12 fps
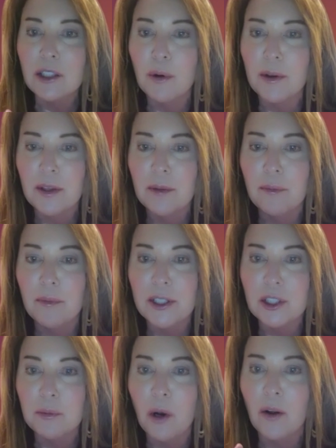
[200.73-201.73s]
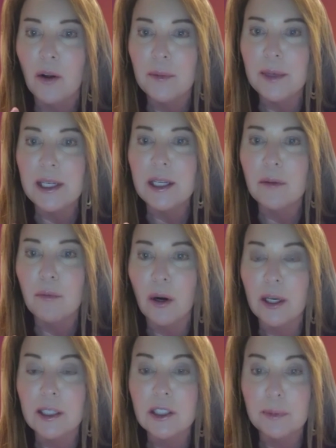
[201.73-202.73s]
what the small and the medium
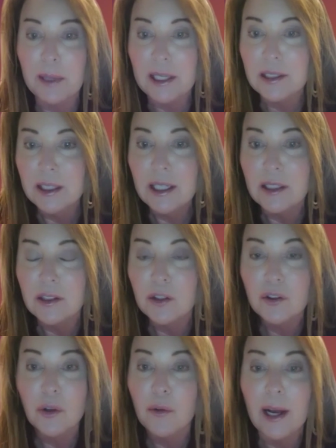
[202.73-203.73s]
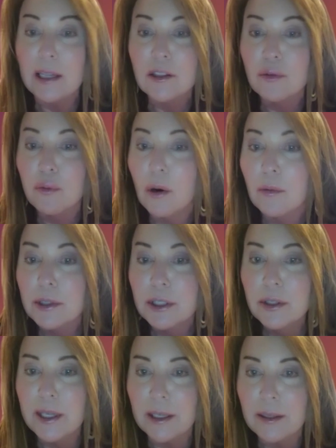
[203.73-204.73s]
market space needs. And so that's what we're
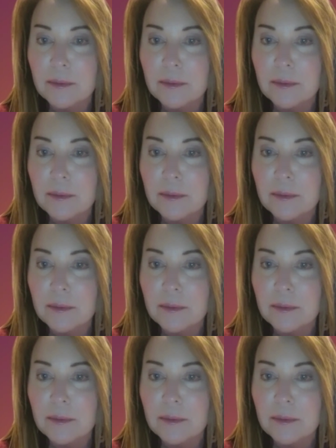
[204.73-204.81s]
doing.